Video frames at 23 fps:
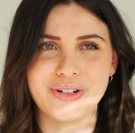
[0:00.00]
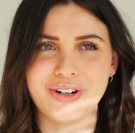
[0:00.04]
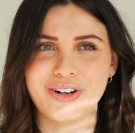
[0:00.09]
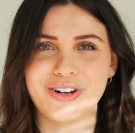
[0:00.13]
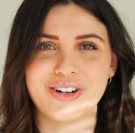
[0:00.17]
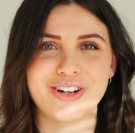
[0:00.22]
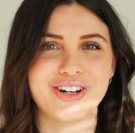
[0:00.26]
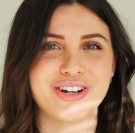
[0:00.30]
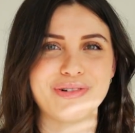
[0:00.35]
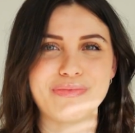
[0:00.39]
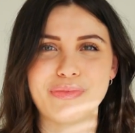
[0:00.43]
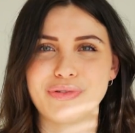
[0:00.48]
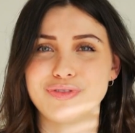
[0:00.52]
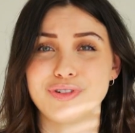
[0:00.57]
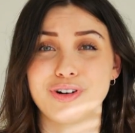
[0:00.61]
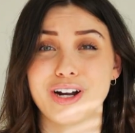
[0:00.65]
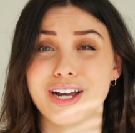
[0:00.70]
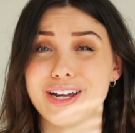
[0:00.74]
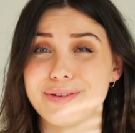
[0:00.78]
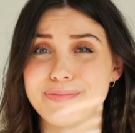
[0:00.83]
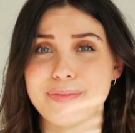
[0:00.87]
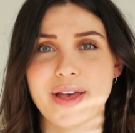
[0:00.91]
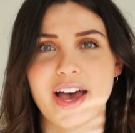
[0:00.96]
or
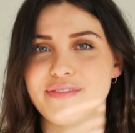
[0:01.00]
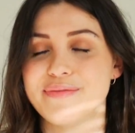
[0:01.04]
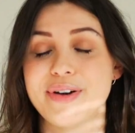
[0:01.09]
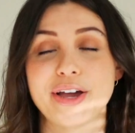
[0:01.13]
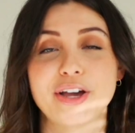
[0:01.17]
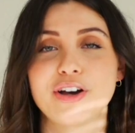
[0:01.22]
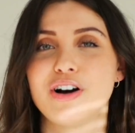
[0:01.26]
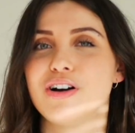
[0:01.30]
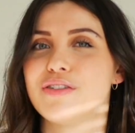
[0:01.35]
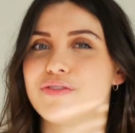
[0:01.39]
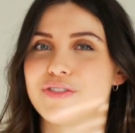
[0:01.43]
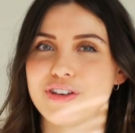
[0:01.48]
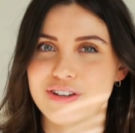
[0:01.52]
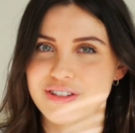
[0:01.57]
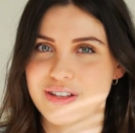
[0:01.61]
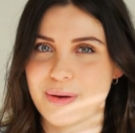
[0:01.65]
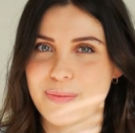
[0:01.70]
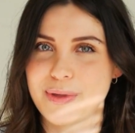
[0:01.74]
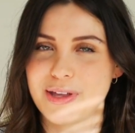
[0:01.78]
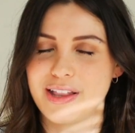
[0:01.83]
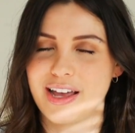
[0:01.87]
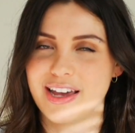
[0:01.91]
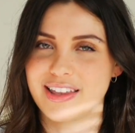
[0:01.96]
before I have my coffee or
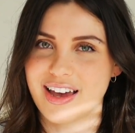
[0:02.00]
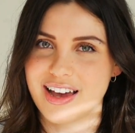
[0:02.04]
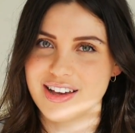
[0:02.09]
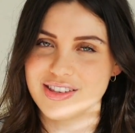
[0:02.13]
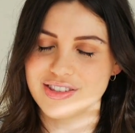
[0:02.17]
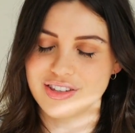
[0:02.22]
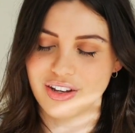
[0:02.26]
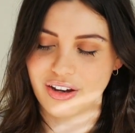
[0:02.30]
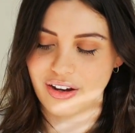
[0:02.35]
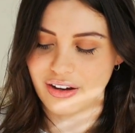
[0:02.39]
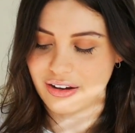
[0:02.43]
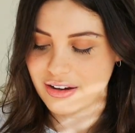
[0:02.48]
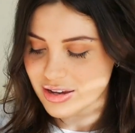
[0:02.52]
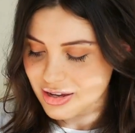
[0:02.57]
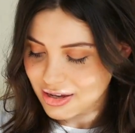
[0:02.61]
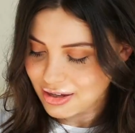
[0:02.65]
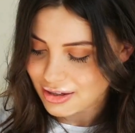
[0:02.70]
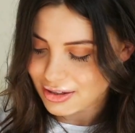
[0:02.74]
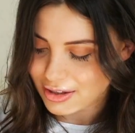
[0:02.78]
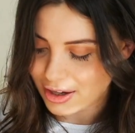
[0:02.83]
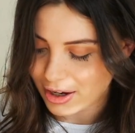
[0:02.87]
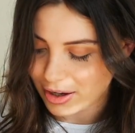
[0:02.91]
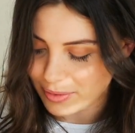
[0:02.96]
something like that. So
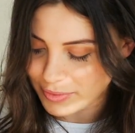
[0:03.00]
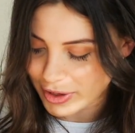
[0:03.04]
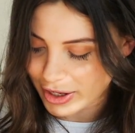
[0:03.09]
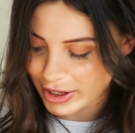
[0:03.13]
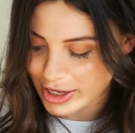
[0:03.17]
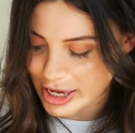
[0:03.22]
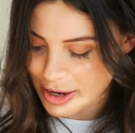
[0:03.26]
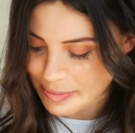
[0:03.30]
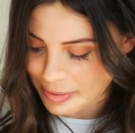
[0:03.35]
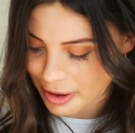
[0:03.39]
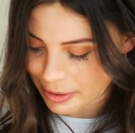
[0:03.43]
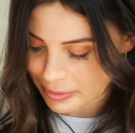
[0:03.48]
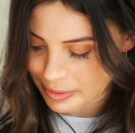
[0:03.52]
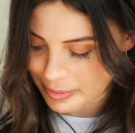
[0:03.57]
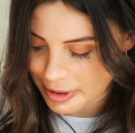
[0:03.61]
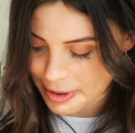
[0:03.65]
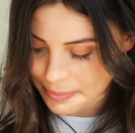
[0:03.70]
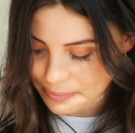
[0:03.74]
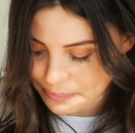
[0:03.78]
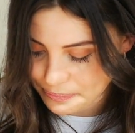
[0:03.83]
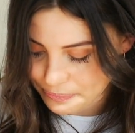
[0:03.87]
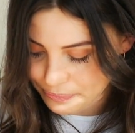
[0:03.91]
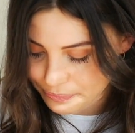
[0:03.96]
yeah, I keep that with
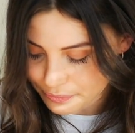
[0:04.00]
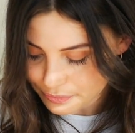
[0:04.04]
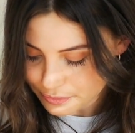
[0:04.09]
me.